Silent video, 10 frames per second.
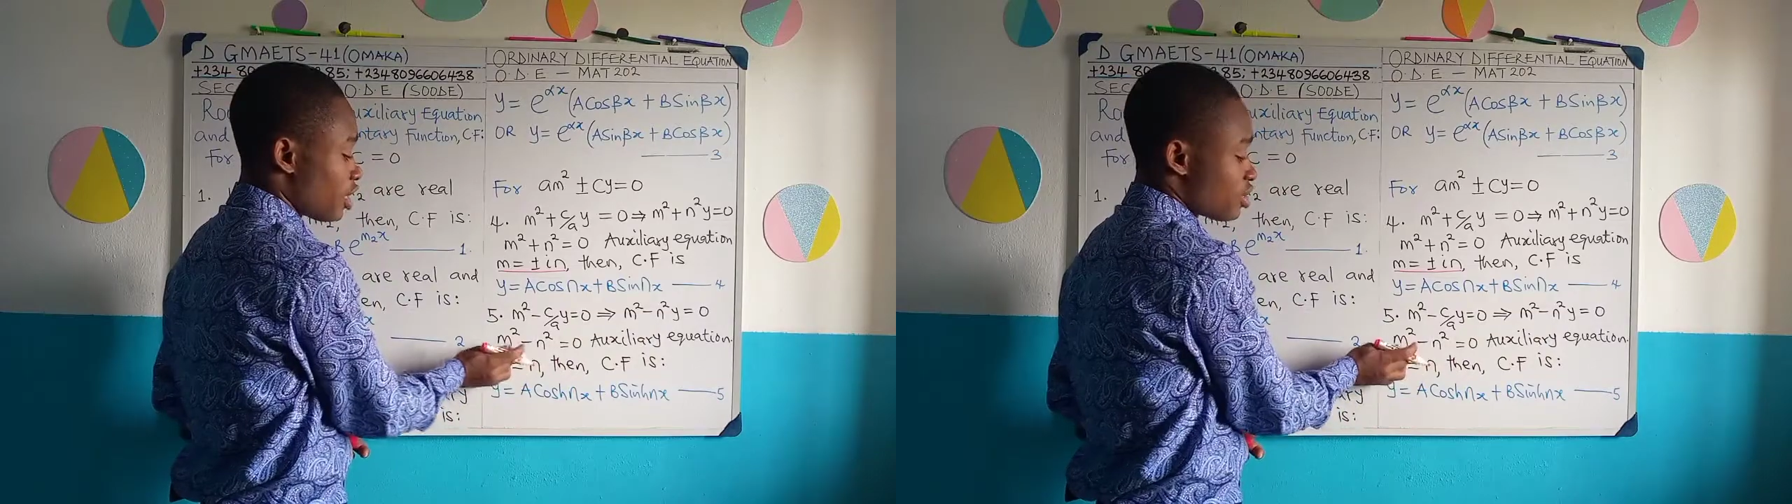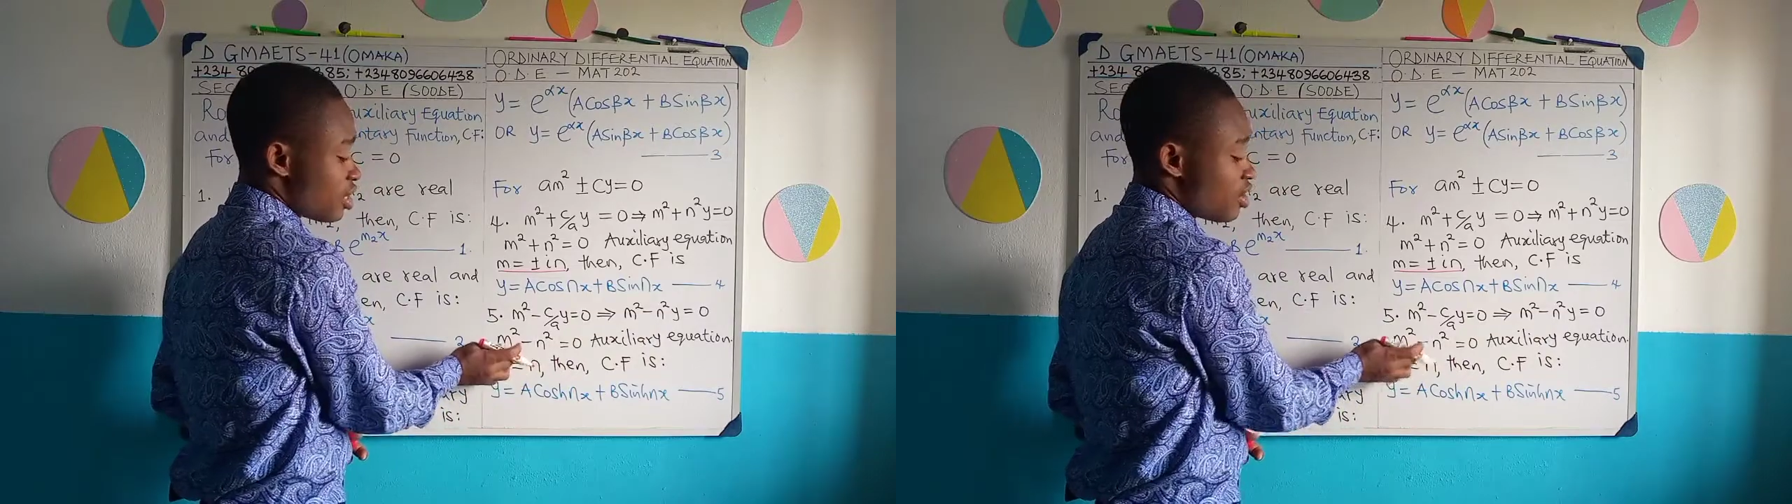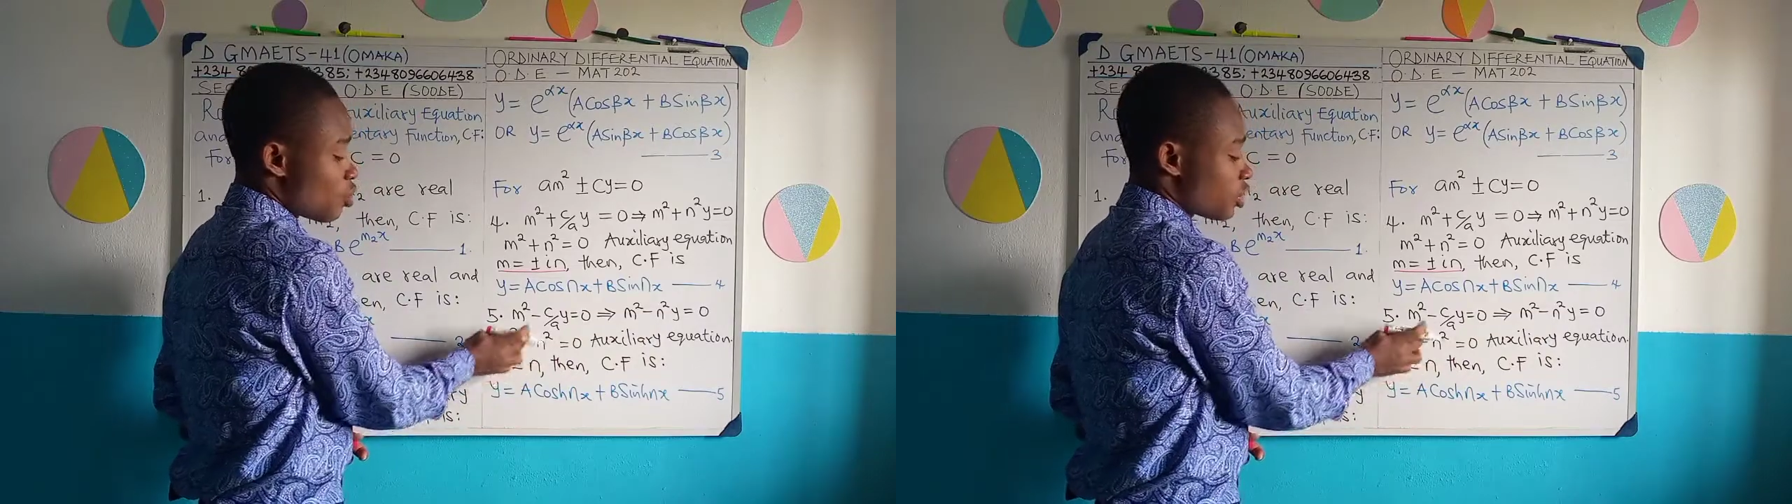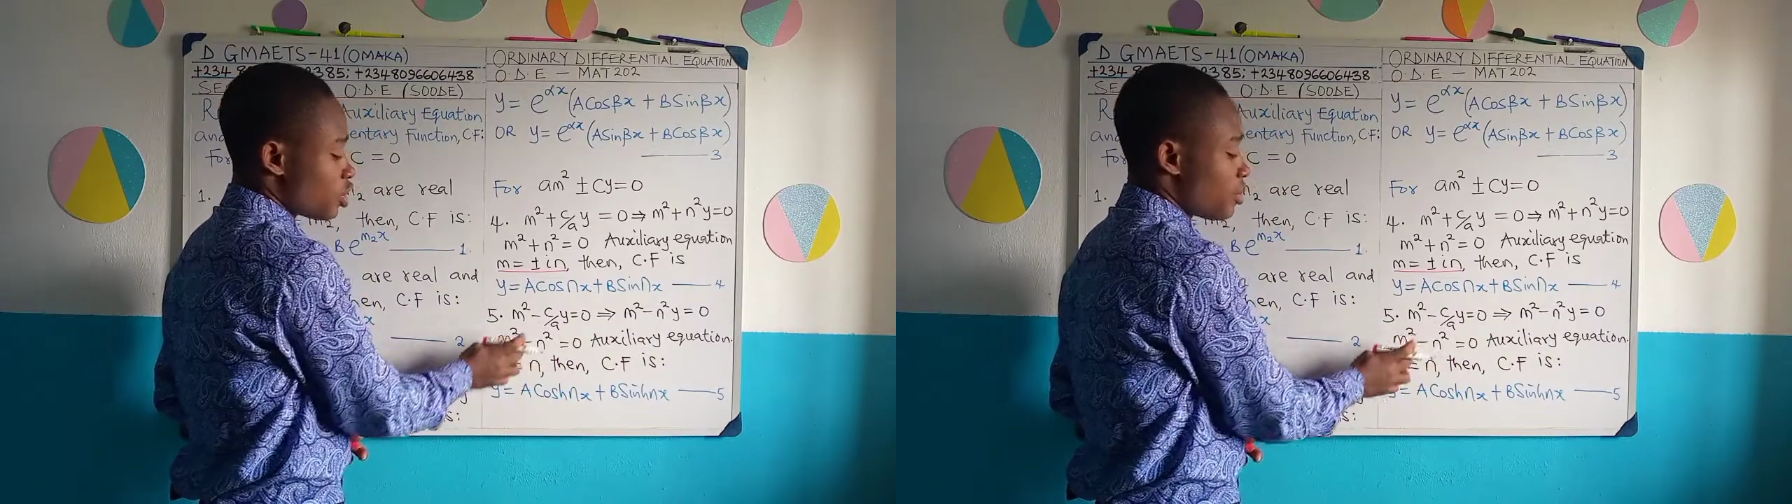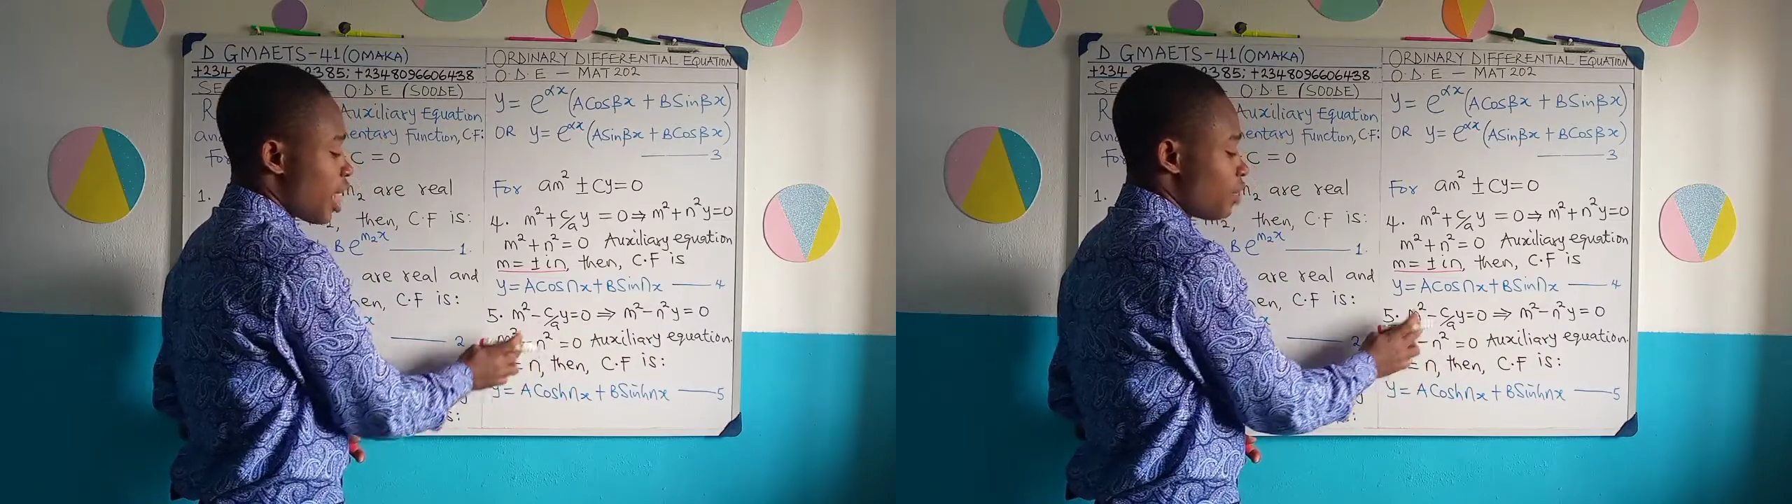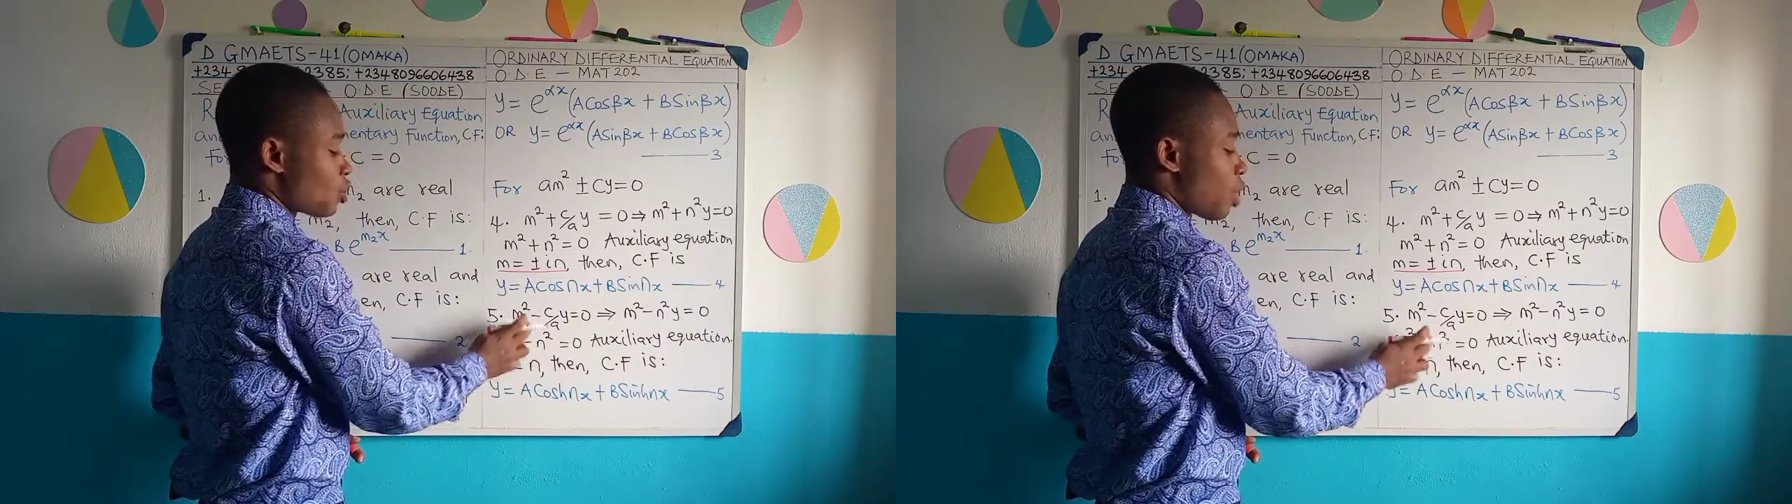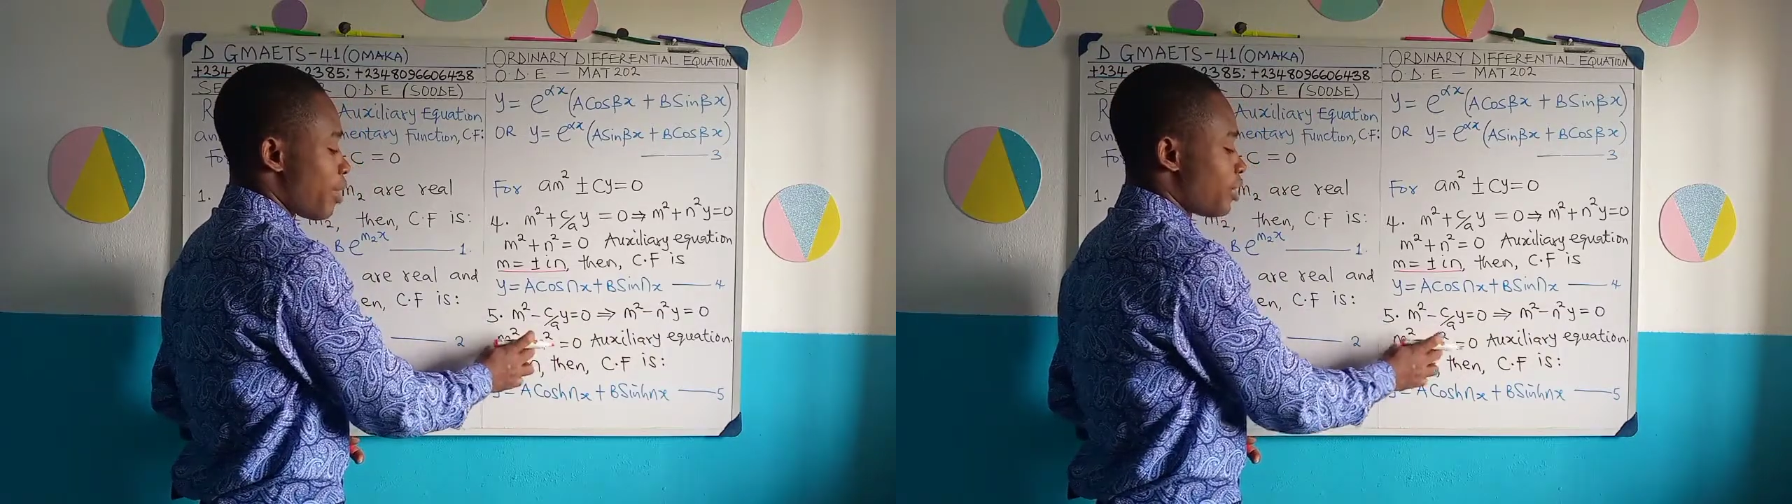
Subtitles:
The auxiliary equation will be m squared